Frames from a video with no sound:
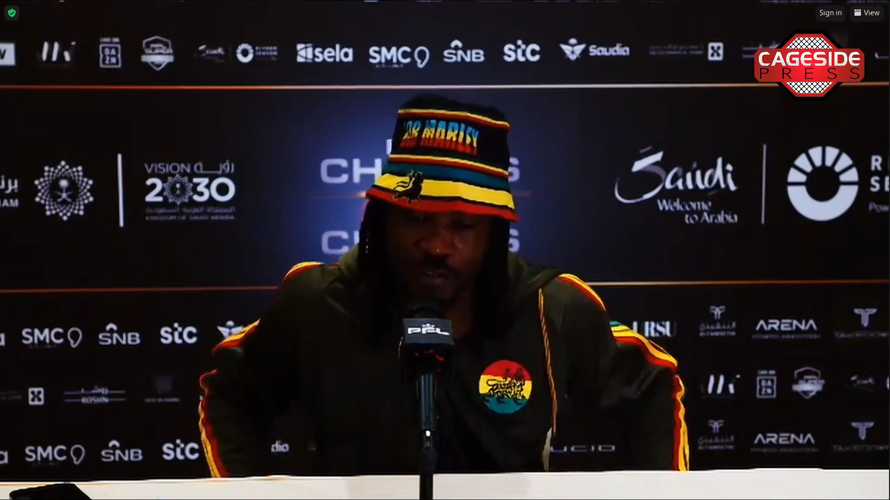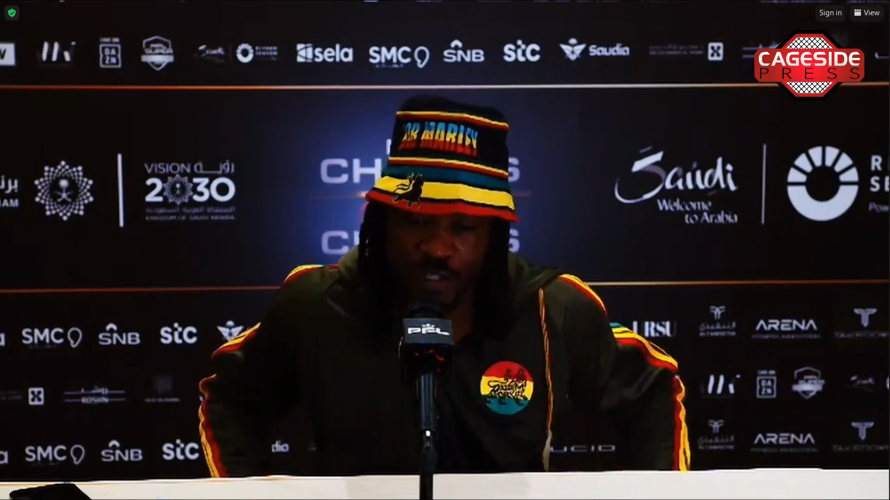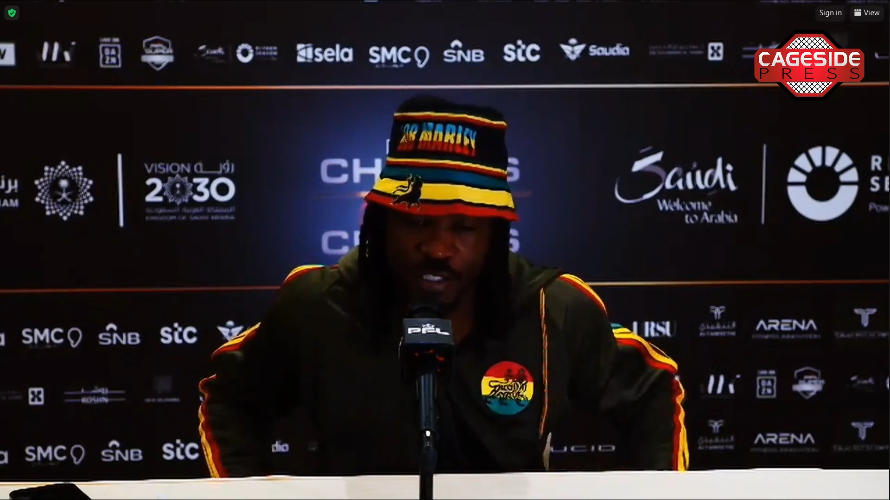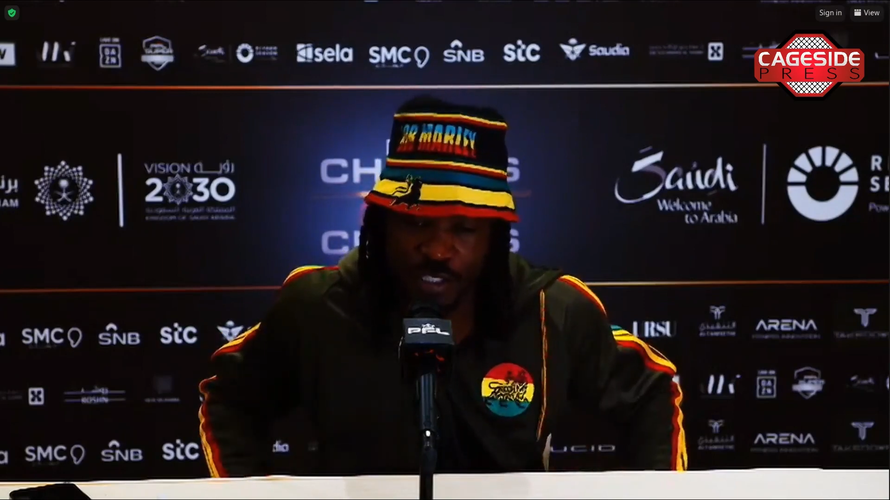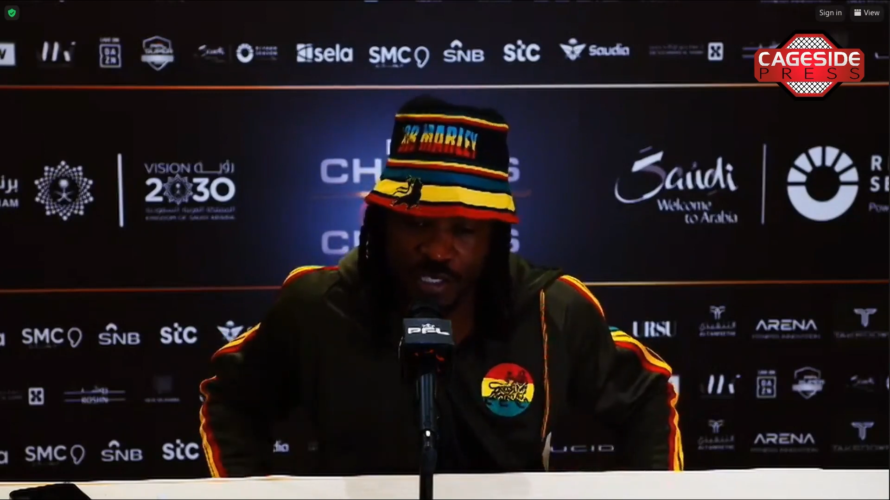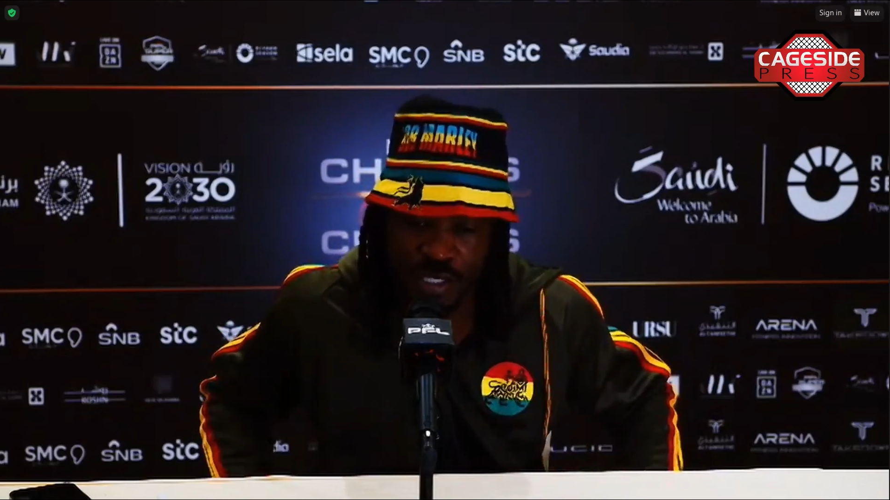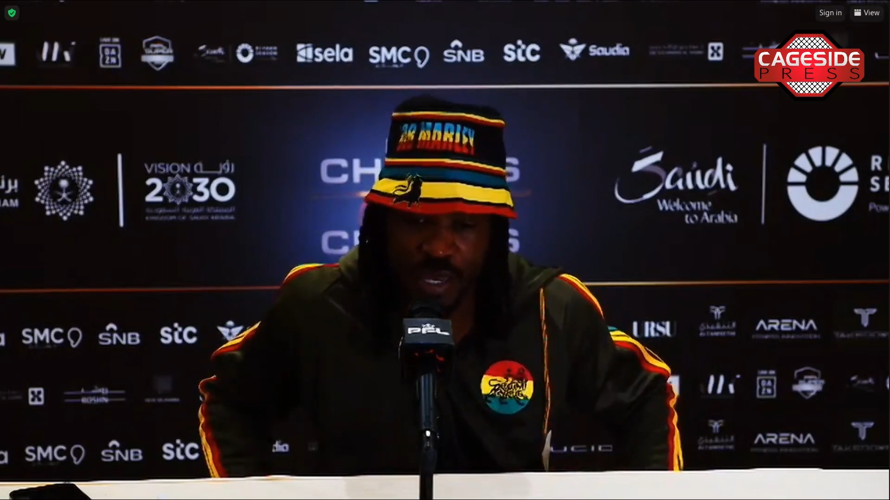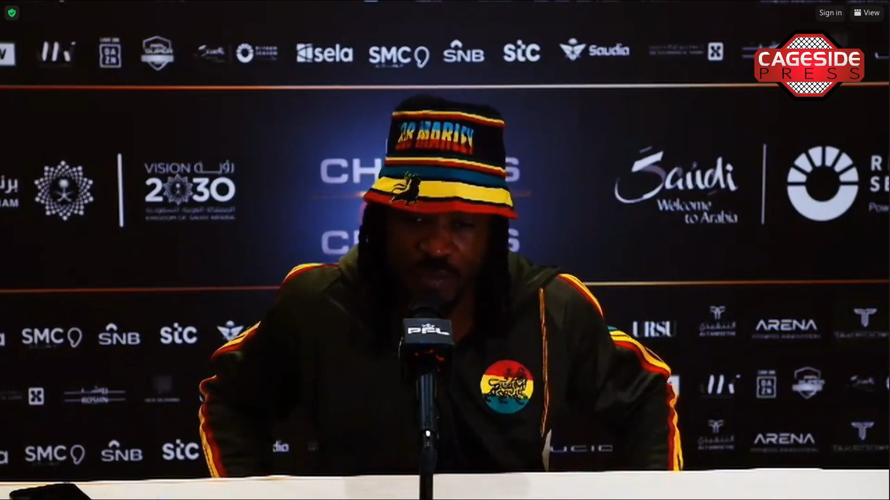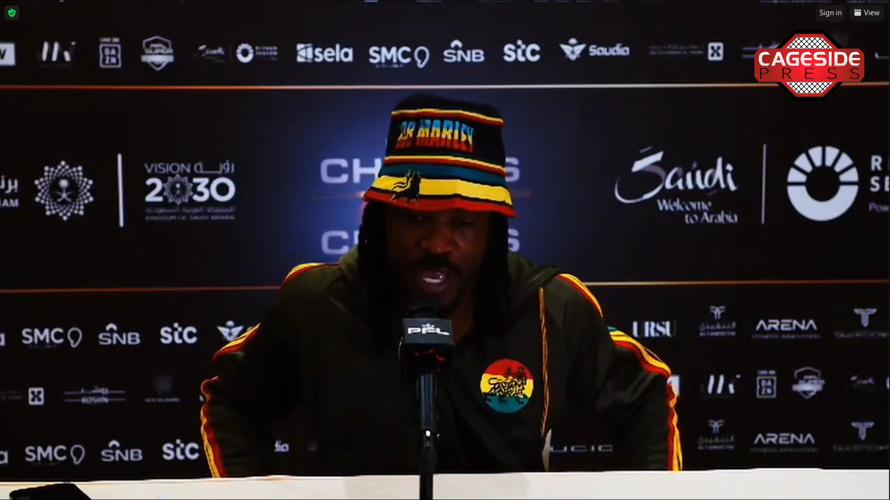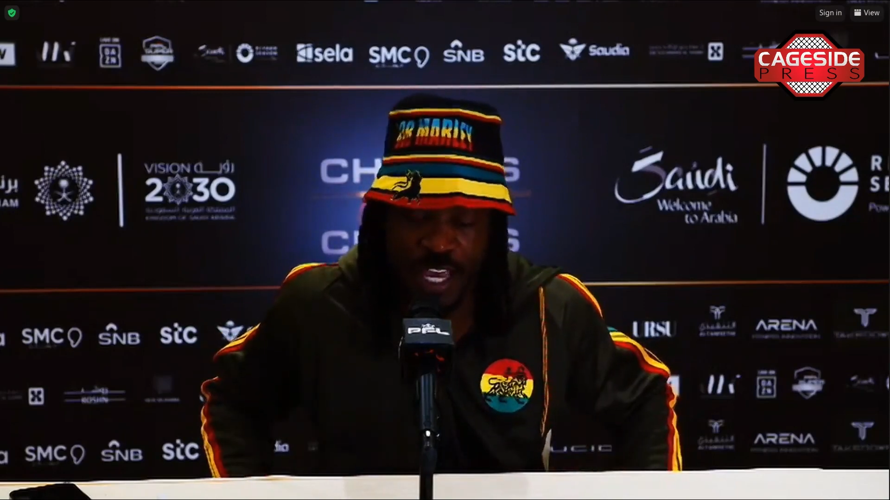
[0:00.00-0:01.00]
and just let
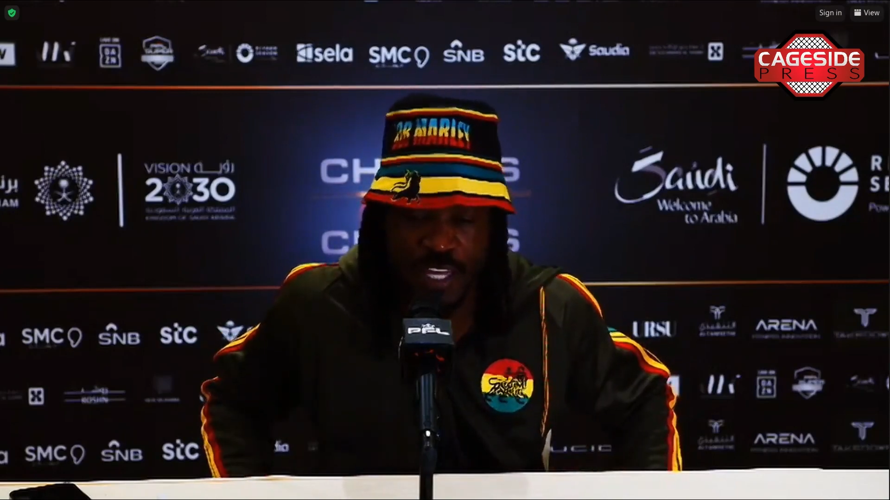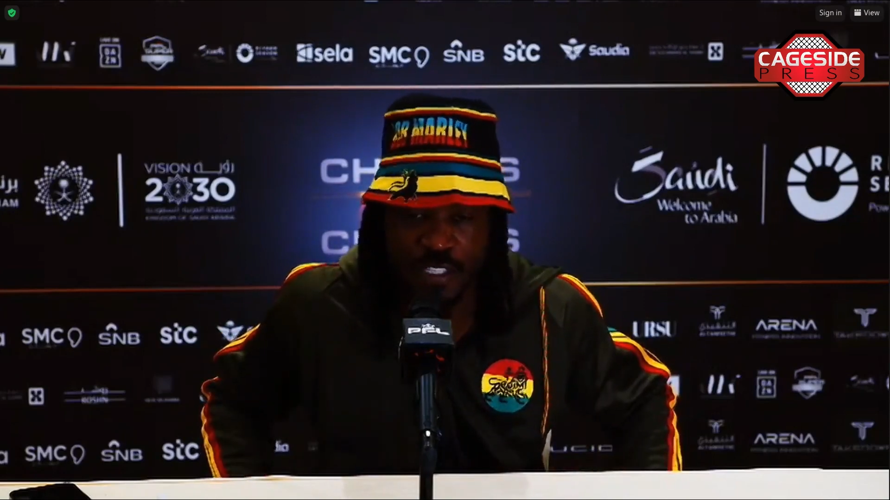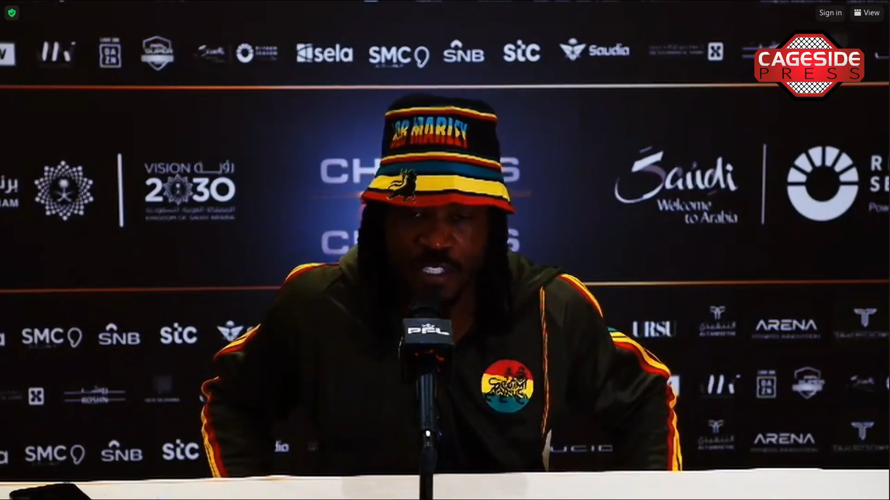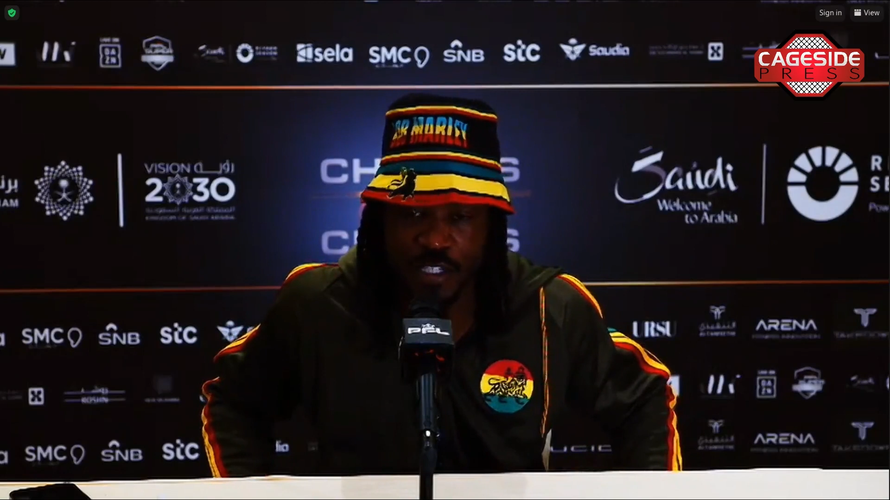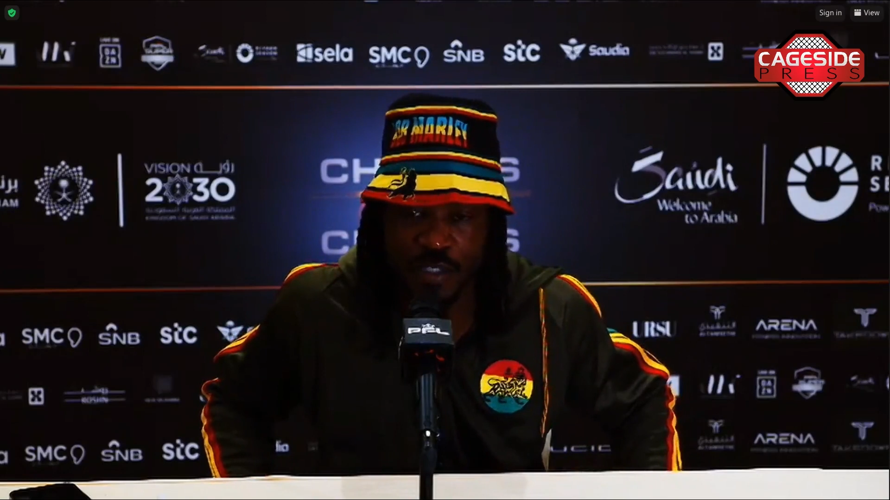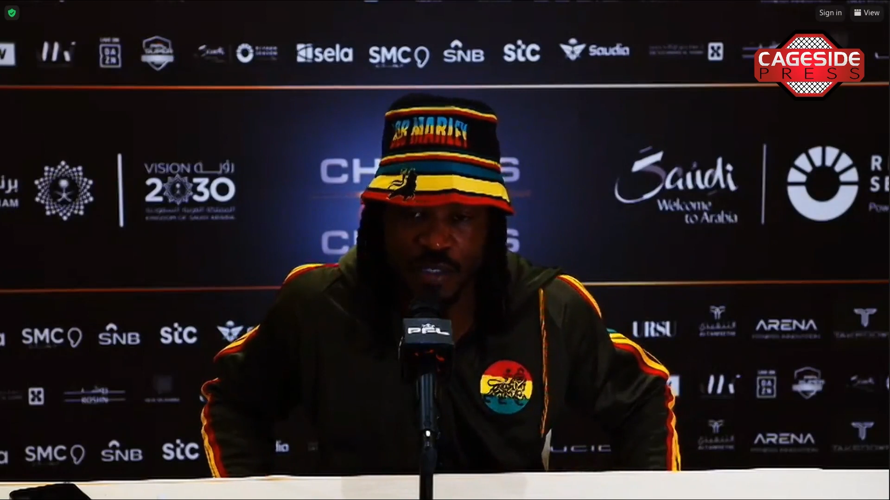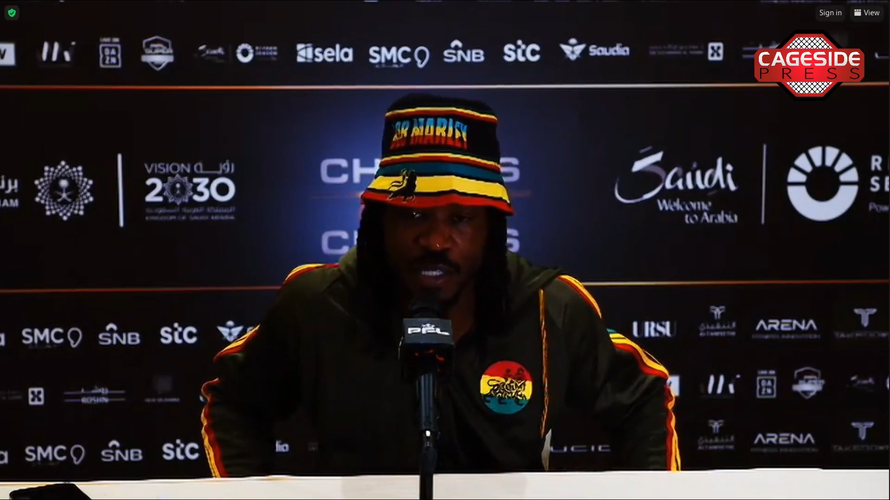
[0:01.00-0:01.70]
my hands go.